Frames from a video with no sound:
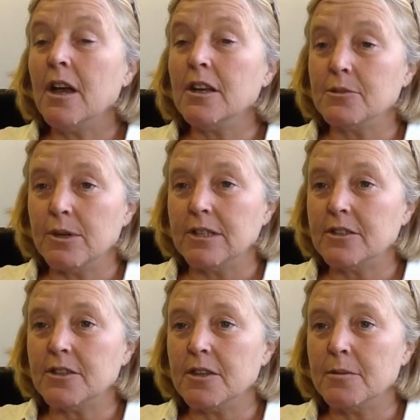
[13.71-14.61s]
as well
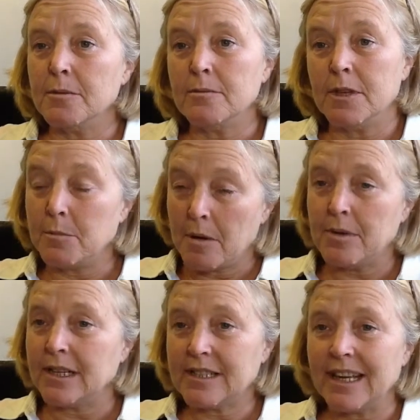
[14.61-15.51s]
as to the, the
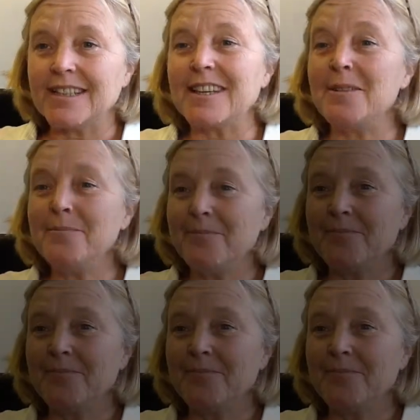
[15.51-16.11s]
public sector.